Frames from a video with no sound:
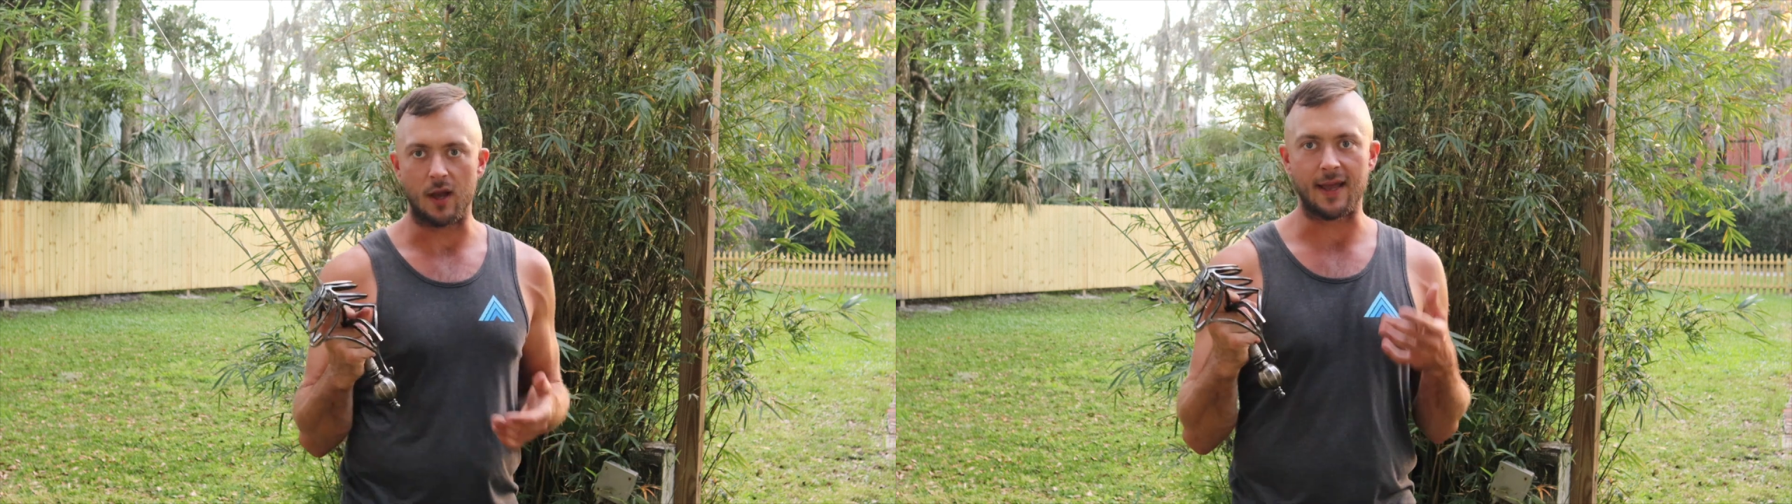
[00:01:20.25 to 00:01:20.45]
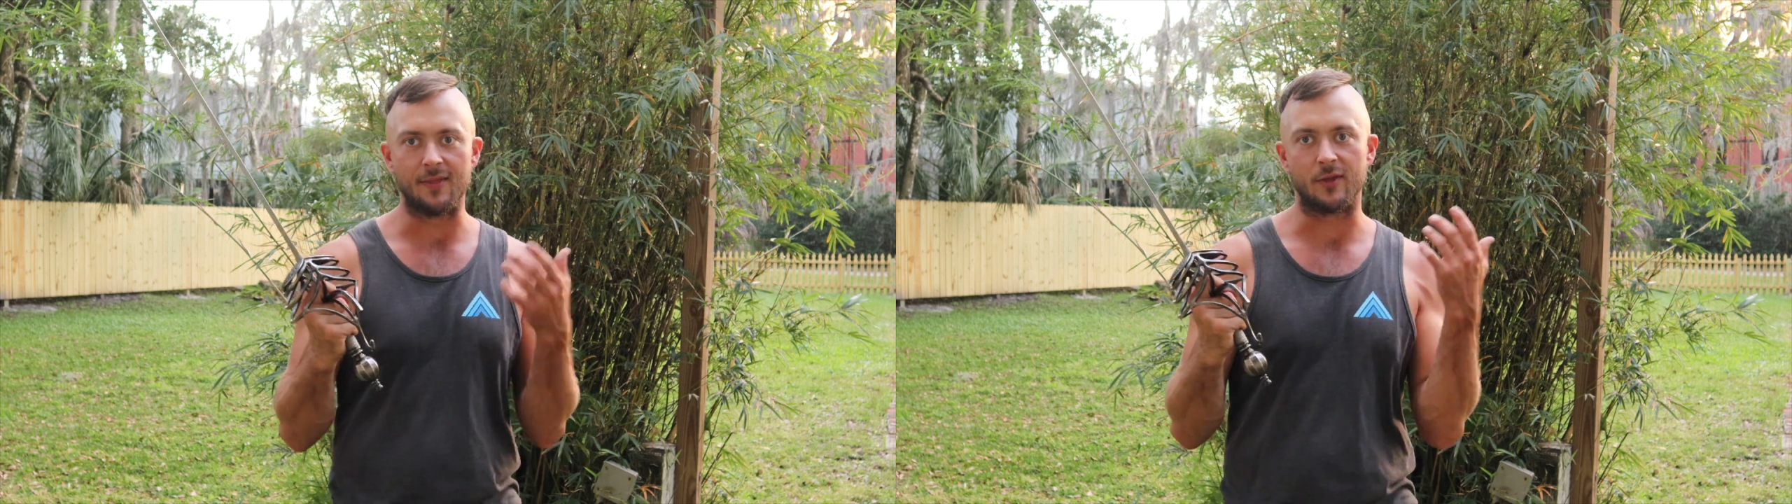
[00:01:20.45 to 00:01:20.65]

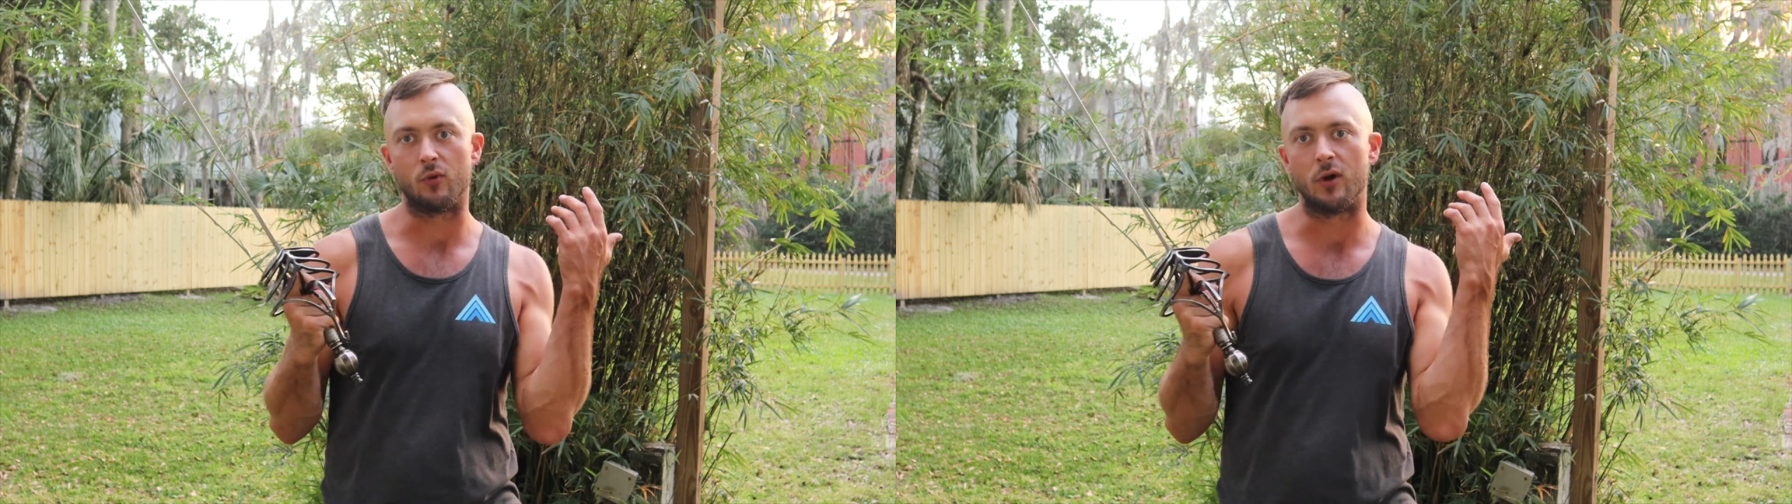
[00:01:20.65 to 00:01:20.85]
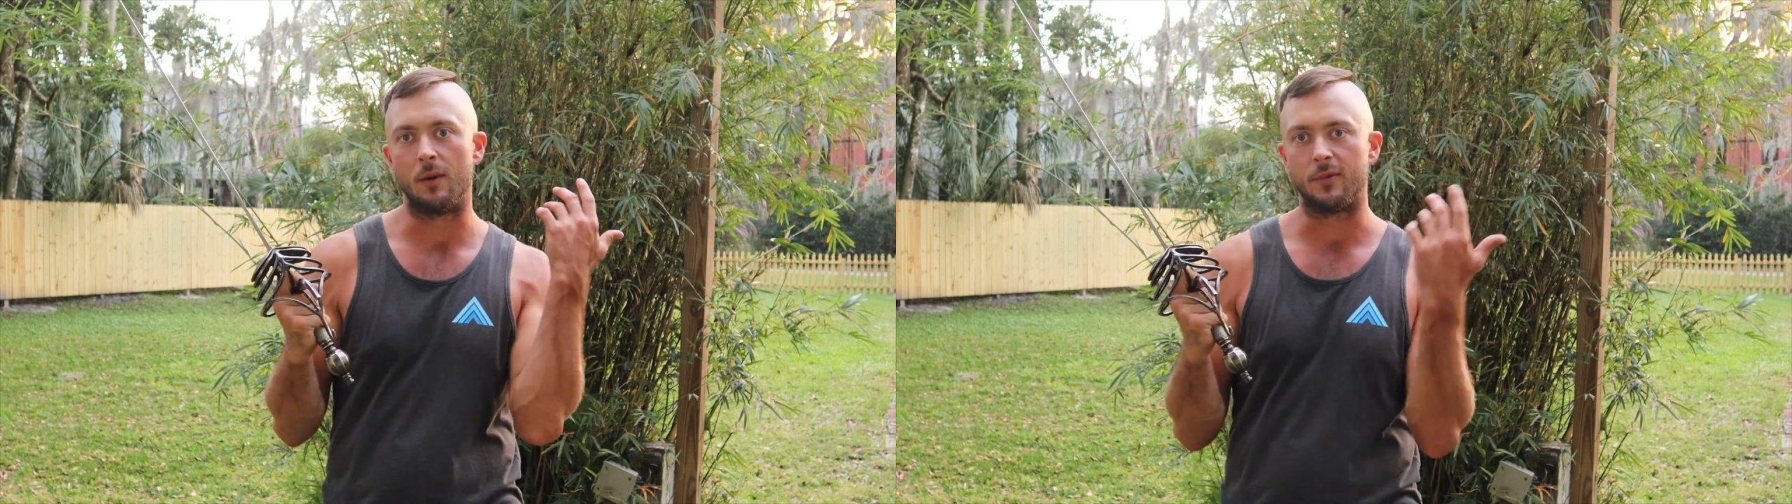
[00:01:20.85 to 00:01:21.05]
Again, this
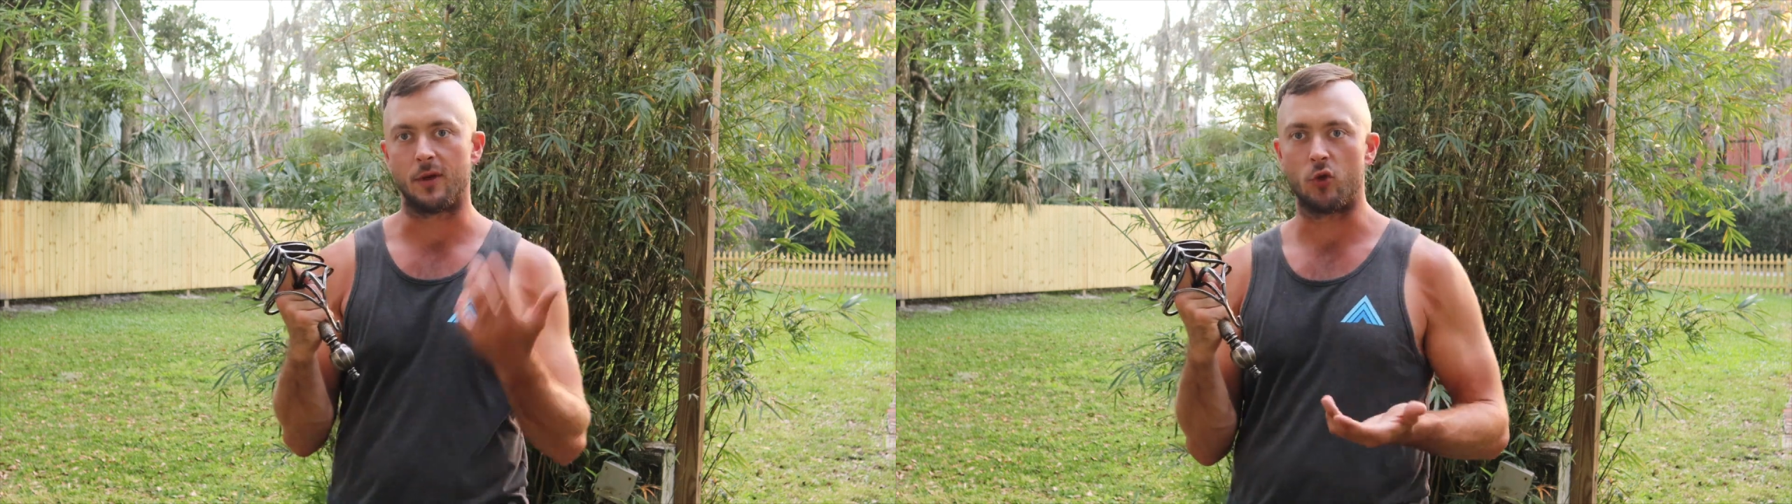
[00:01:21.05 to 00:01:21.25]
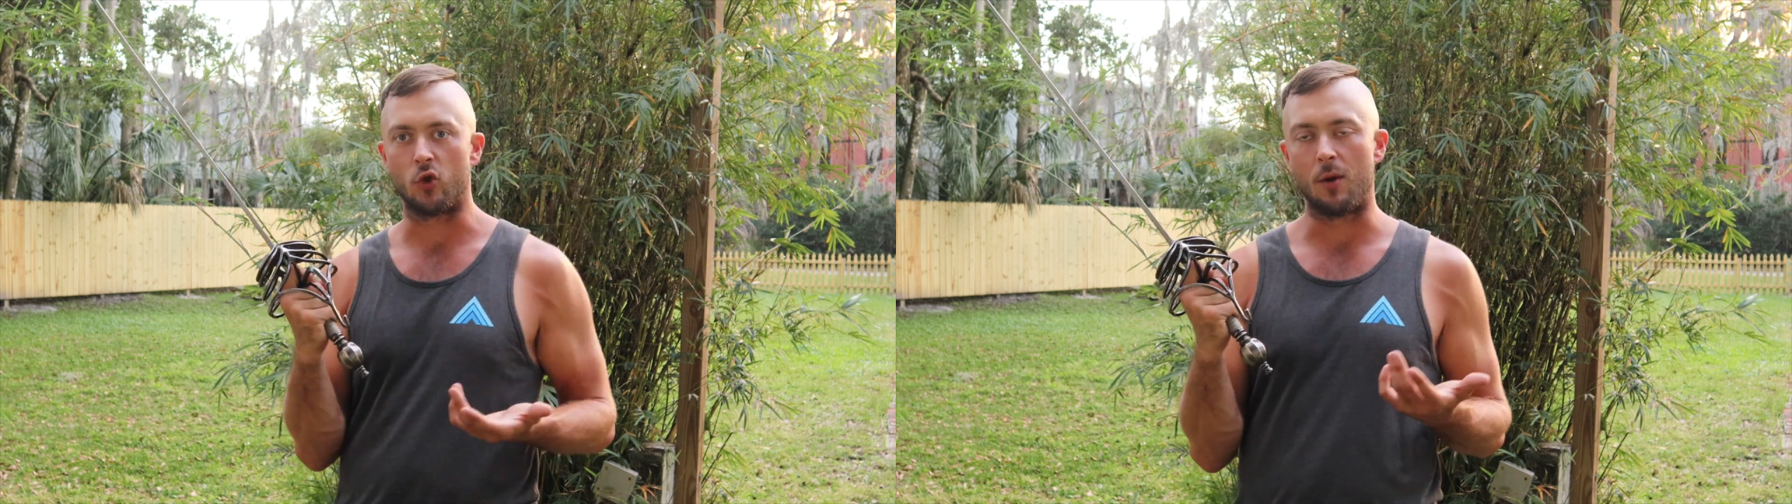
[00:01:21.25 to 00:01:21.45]
one comes
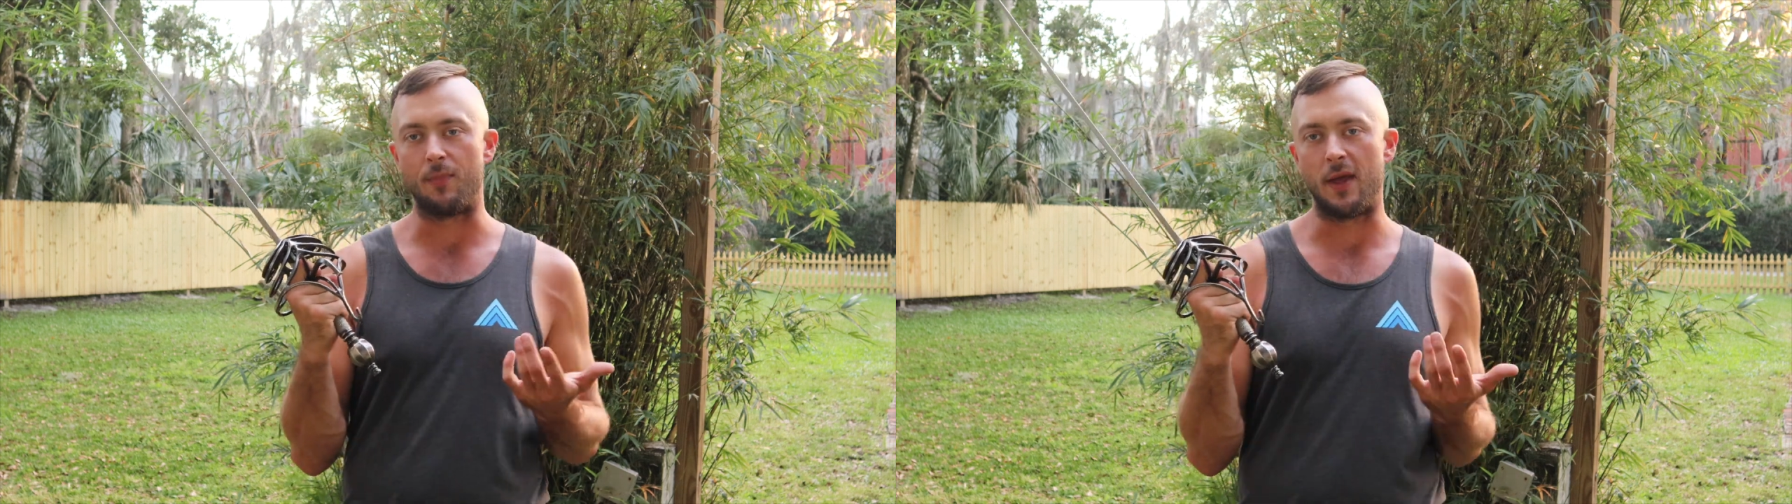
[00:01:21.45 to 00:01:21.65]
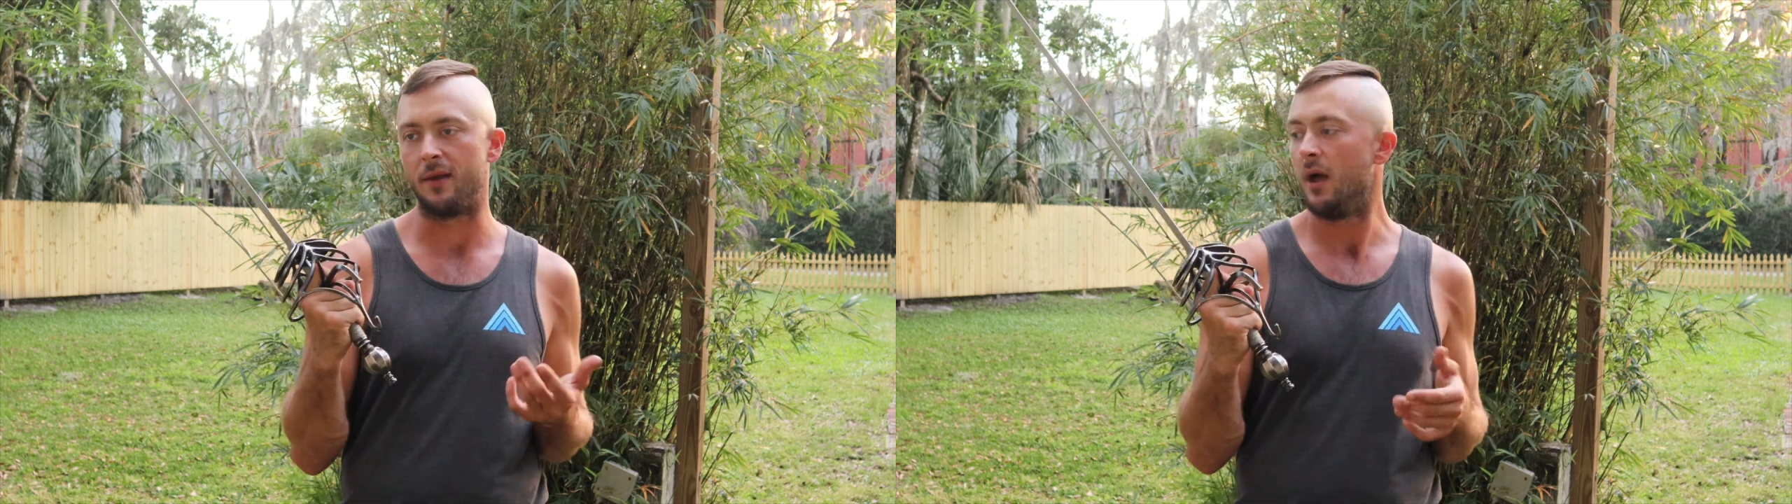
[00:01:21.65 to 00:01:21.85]

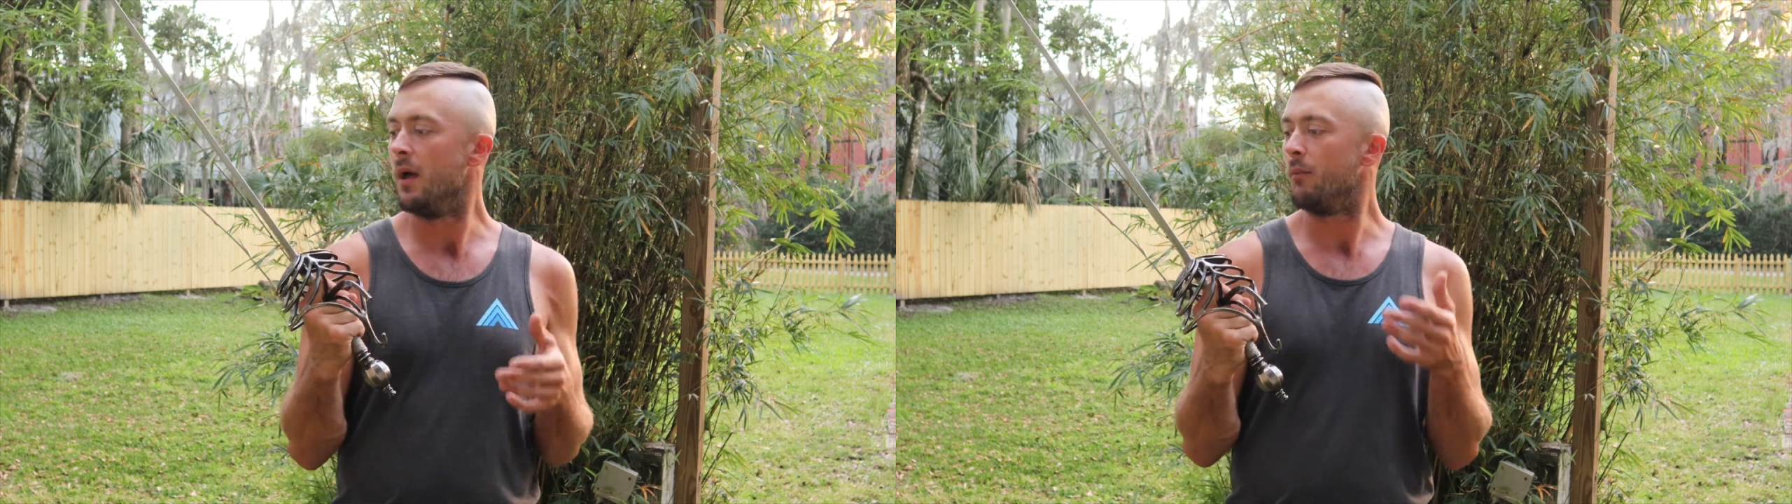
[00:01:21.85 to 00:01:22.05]
unsharpened.